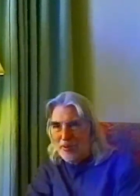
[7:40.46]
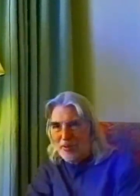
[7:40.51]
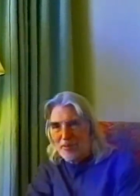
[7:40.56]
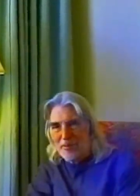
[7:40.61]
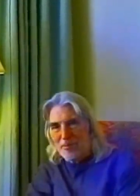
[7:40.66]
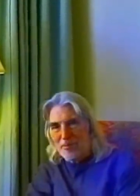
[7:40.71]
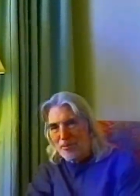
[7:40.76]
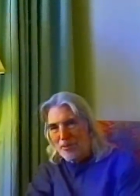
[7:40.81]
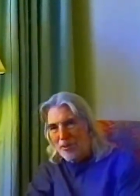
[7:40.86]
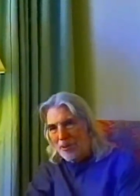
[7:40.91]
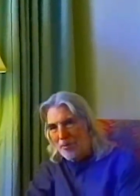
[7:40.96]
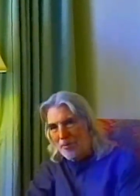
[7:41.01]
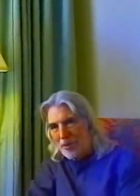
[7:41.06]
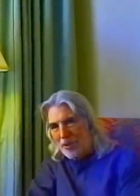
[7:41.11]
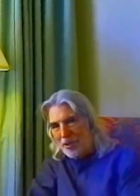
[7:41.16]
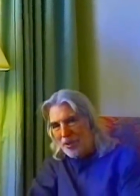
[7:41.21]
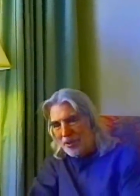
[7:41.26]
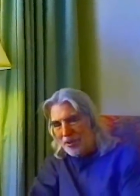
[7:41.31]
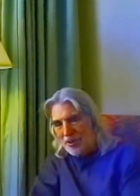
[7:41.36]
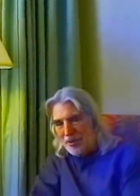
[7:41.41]
board pretty
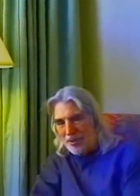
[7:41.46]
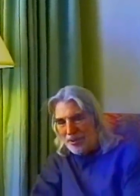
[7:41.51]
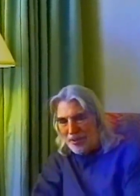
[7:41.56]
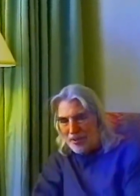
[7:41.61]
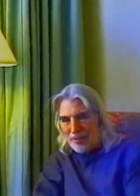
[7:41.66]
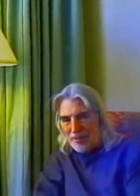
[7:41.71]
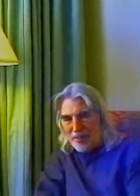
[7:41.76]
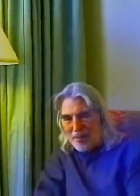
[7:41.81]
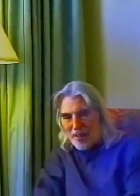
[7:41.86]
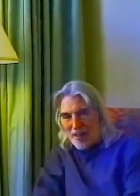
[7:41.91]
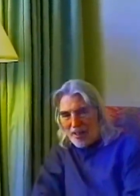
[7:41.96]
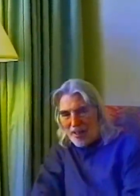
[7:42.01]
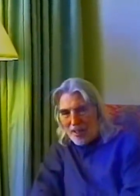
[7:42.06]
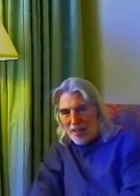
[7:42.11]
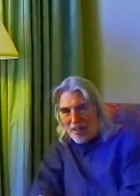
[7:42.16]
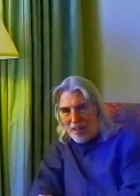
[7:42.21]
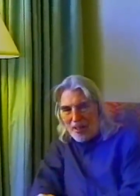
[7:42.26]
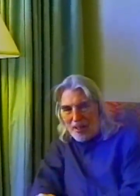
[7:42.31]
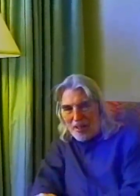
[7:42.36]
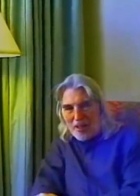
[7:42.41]
much as a
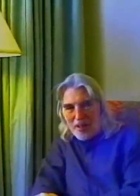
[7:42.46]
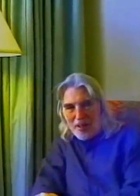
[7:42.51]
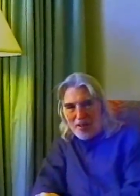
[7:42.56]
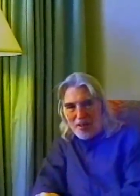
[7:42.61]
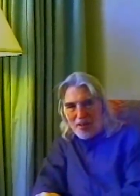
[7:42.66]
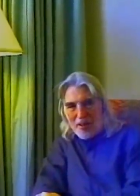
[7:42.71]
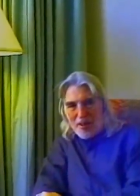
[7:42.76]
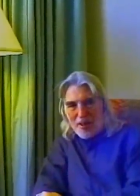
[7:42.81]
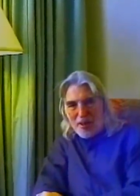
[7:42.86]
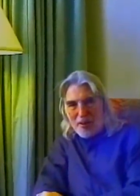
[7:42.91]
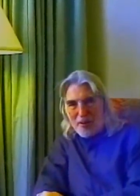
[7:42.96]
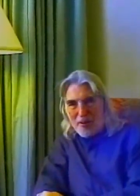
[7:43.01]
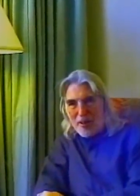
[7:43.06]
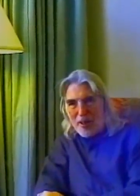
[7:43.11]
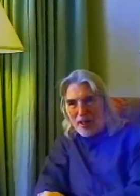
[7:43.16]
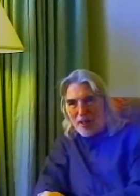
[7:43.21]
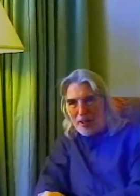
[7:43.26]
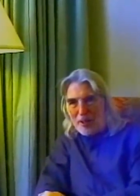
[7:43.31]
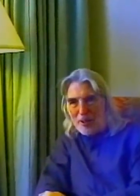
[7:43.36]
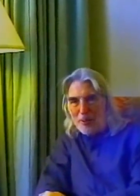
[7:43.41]
a
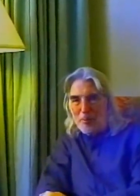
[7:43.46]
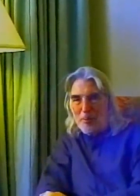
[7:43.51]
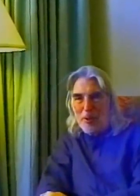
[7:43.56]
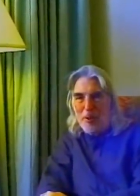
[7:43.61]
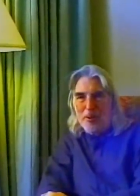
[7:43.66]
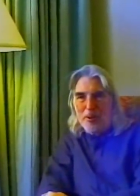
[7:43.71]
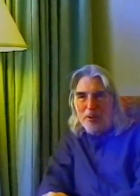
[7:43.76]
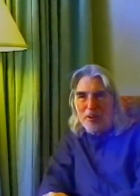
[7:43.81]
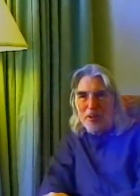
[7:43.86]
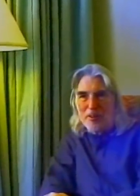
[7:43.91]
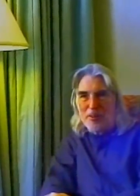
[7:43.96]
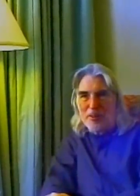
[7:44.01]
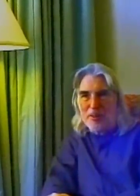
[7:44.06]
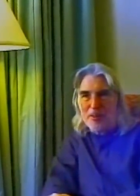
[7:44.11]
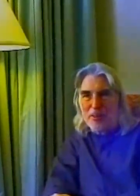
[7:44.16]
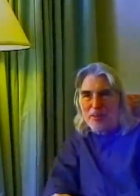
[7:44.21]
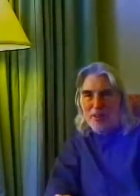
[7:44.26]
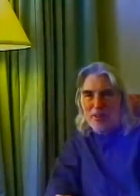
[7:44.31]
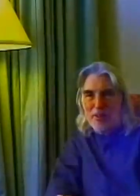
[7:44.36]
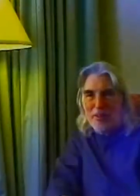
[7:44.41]
theoretical
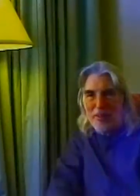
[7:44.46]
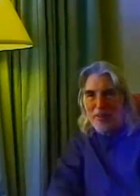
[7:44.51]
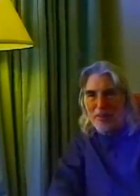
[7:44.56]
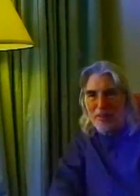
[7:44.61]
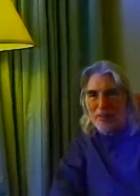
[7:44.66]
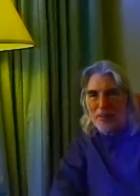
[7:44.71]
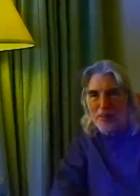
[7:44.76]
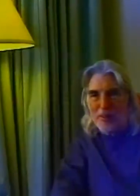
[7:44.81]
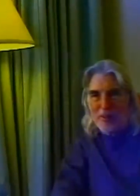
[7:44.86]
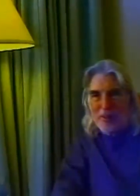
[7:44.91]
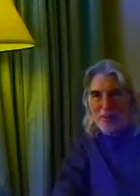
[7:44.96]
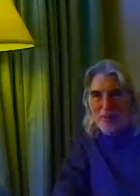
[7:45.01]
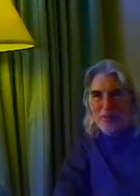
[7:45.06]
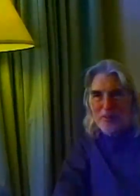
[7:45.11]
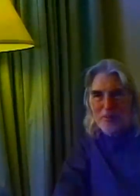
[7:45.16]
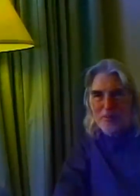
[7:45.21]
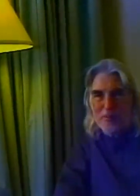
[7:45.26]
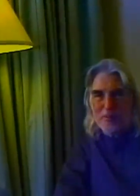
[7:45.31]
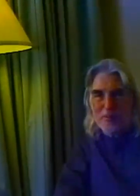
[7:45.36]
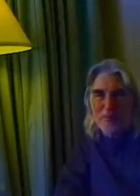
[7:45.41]
purist, and I thought that
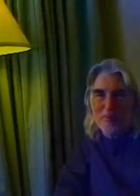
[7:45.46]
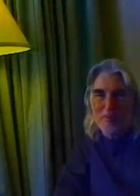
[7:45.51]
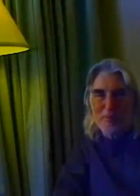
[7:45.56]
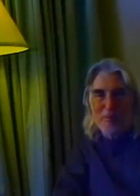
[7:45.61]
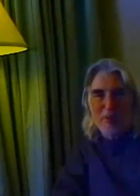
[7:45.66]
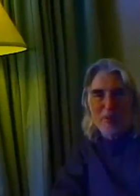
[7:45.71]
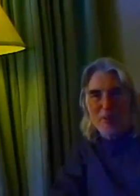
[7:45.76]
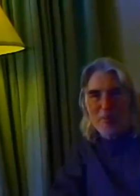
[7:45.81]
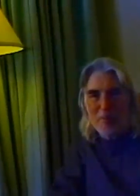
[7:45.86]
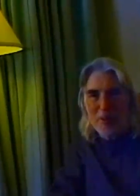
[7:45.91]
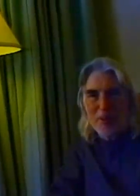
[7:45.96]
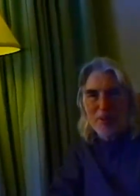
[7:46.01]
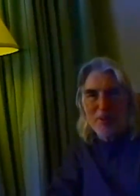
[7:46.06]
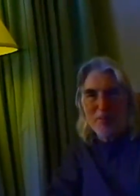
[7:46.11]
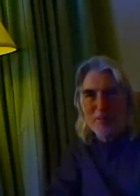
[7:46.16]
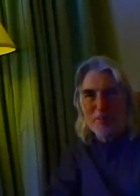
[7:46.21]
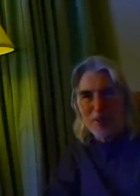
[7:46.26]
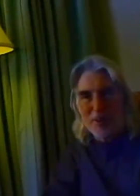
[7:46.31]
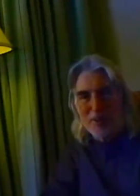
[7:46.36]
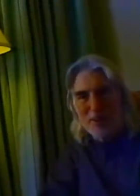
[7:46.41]
all
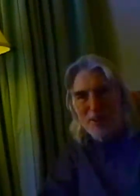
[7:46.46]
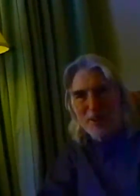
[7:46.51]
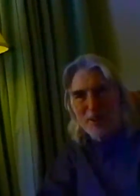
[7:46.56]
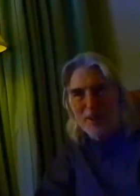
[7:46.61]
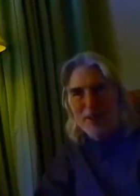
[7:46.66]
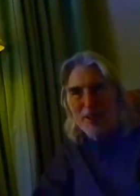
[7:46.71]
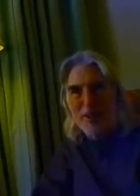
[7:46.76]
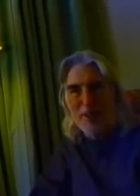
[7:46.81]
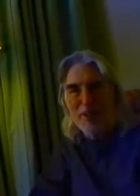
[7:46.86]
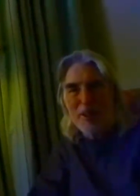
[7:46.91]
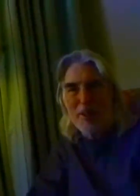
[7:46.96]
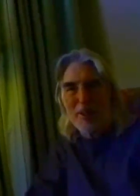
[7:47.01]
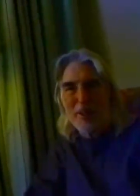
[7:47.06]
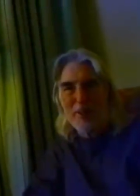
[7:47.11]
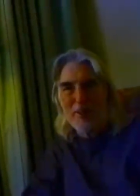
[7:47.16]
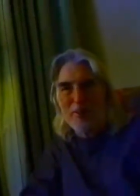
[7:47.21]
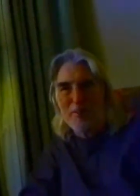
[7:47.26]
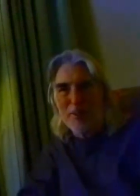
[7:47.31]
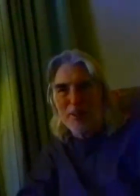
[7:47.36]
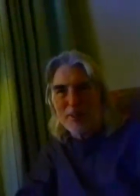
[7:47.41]
prohibition was silly, and I
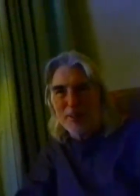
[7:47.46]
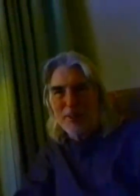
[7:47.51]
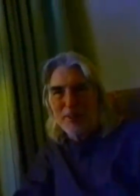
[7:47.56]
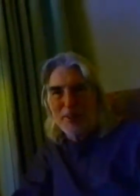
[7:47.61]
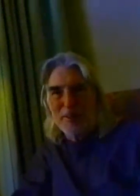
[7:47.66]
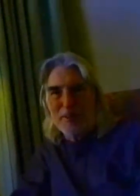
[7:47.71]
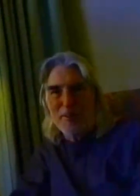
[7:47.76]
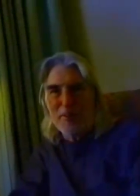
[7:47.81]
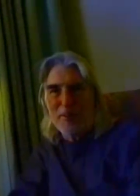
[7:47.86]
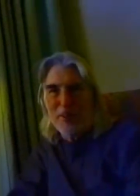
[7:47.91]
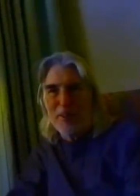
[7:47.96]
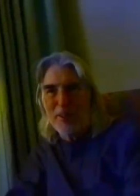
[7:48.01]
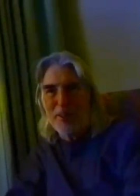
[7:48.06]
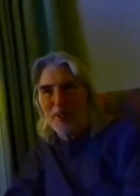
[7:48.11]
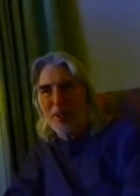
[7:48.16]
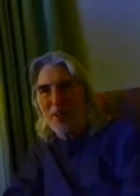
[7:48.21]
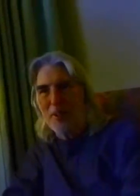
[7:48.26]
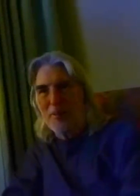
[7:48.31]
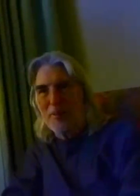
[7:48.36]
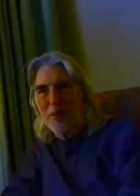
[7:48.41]
didn't really
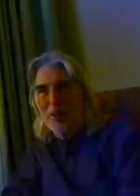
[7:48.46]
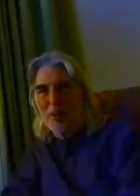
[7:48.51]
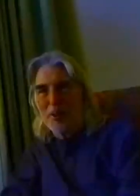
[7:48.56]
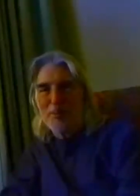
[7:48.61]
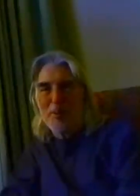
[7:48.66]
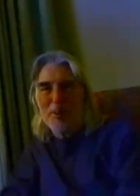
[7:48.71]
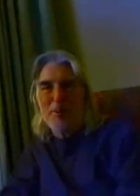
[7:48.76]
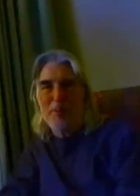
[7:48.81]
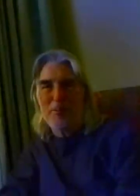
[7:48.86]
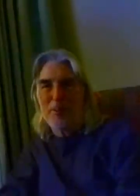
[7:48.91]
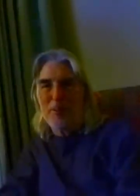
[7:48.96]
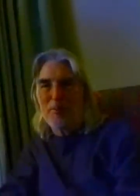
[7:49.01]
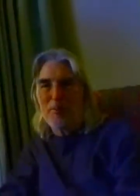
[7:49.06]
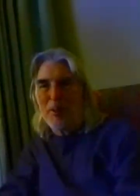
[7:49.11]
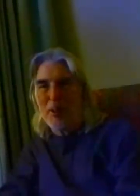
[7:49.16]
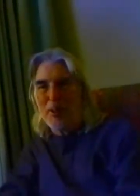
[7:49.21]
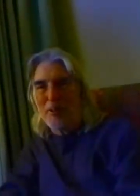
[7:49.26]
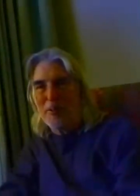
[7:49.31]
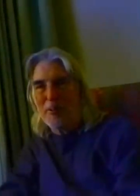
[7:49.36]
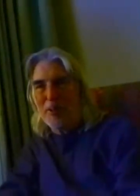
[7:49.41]
differentiate much between
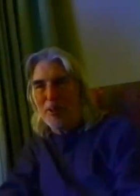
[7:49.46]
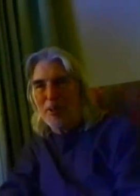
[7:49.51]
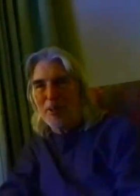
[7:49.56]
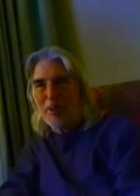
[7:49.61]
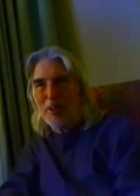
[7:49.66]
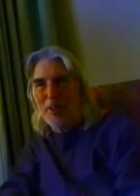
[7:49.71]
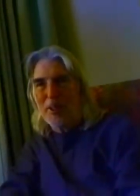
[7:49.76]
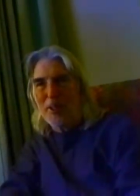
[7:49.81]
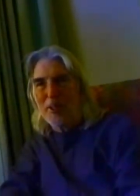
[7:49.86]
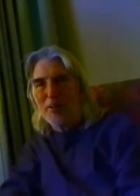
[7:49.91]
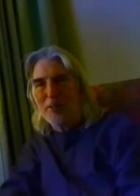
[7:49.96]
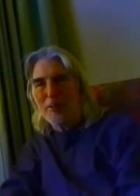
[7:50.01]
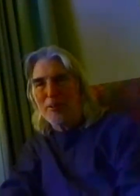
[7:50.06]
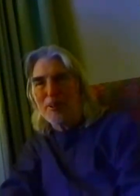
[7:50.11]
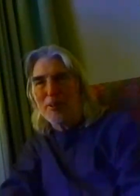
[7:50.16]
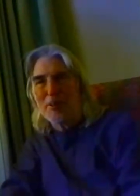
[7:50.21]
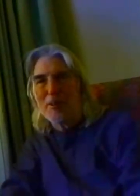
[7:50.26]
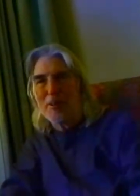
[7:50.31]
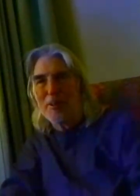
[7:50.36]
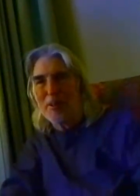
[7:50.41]
marijuana and
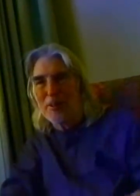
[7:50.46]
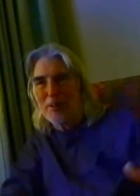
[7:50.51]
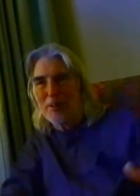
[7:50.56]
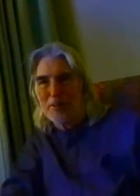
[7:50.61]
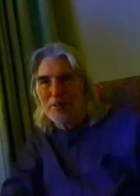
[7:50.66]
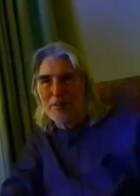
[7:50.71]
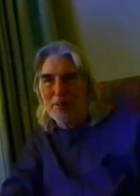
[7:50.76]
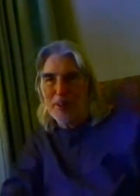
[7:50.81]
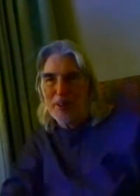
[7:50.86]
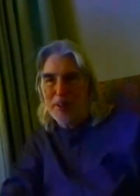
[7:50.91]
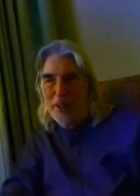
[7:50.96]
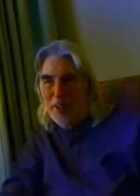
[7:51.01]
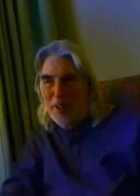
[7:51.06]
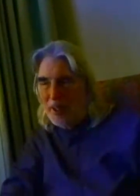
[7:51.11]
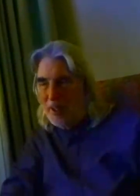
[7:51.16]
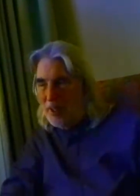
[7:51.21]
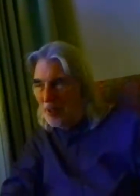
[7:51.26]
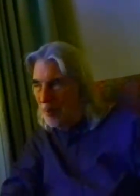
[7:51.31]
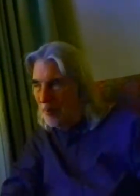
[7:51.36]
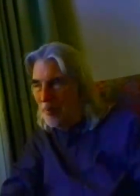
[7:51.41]
heroin, although
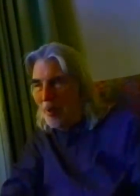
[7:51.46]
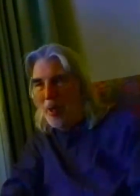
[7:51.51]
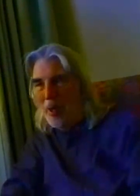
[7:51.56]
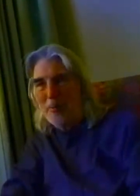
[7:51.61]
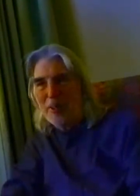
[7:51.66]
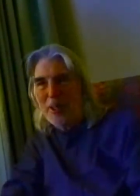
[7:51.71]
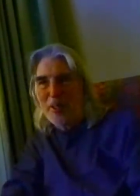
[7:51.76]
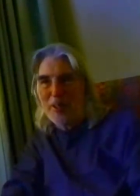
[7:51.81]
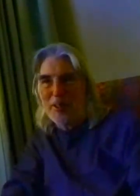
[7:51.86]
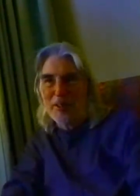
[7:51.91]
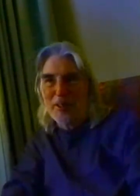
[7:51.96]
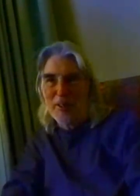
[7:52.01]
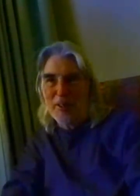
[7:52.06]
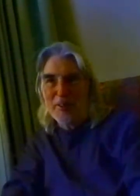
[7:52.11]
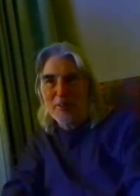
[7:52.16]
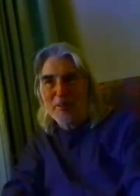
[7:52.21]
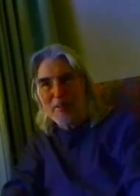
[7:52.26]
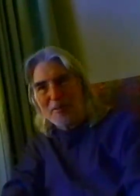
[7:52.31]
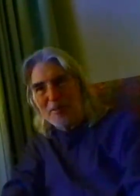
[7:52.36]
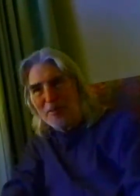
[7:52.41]
the public
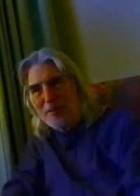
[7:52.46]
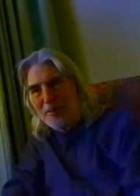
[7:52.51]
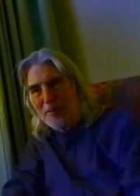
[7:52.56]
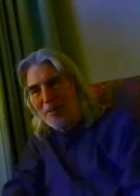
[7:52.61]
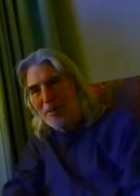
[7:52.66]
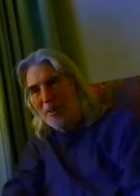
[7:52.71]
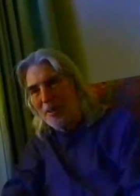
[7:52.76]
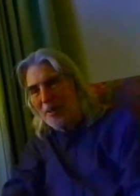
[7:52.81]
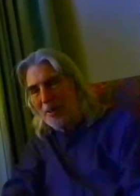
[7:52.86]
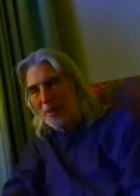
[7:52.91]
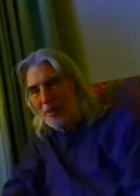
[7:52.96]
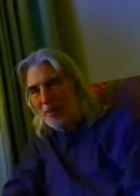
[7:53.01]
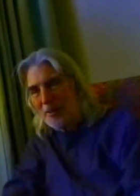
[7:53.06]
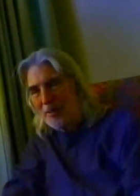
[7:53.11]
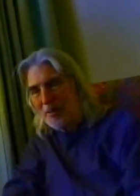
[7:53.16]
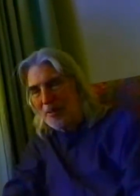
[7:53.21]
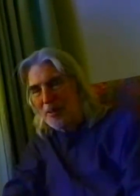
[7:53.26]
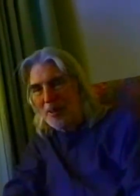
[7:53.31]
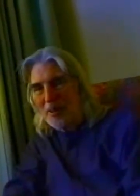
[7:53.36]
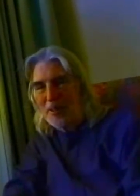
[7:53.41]
did, uh,
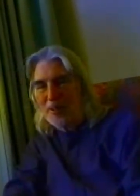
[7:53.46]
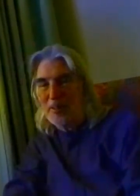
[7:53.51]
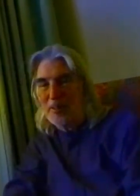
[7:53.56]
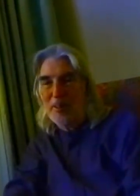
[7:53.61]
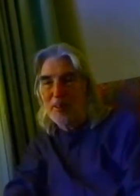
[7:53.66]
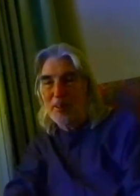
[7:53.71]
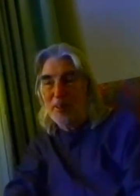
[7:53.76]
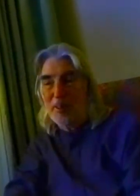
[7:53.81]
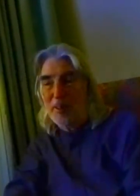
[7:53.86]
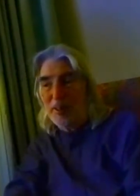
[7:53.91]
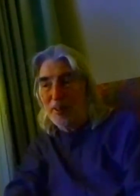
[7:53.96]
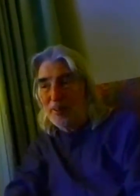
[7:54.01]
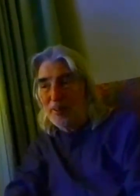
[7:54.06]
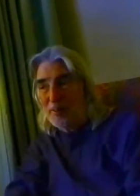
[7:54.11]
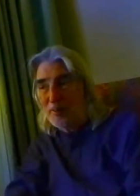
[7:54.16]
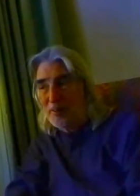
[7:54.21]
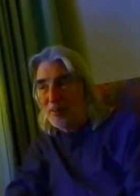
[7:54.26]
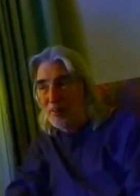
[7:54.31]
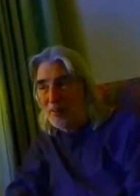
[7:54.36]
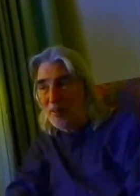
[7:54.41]
and still
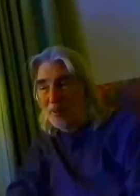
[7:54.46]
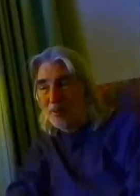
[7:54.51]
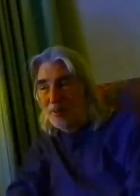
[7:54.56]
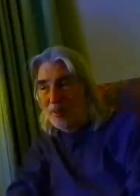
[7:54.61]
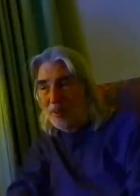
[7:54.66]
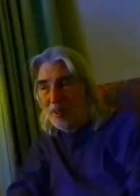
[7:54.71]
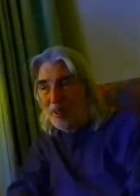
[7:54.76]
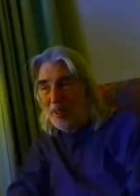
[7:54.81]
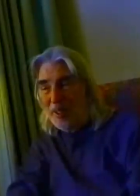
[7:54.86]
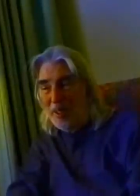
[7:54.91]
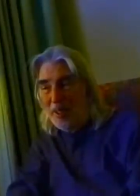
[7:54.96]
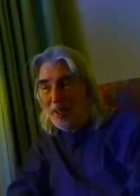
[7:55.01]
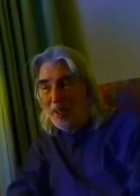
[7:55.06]
does, of course.